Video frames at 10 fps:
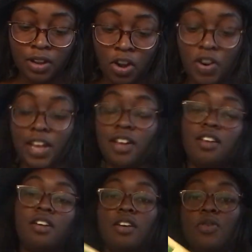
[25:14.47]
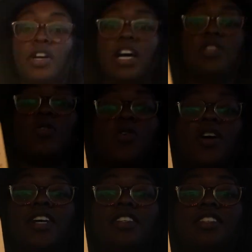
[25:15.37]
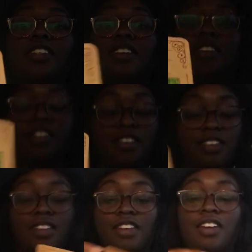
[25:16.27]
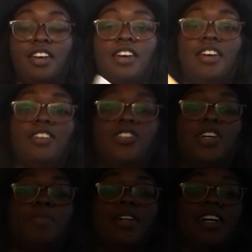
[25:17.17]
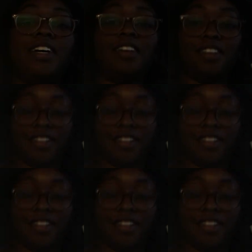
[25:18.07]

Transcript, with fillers: All right, we got Taurus and Gemini.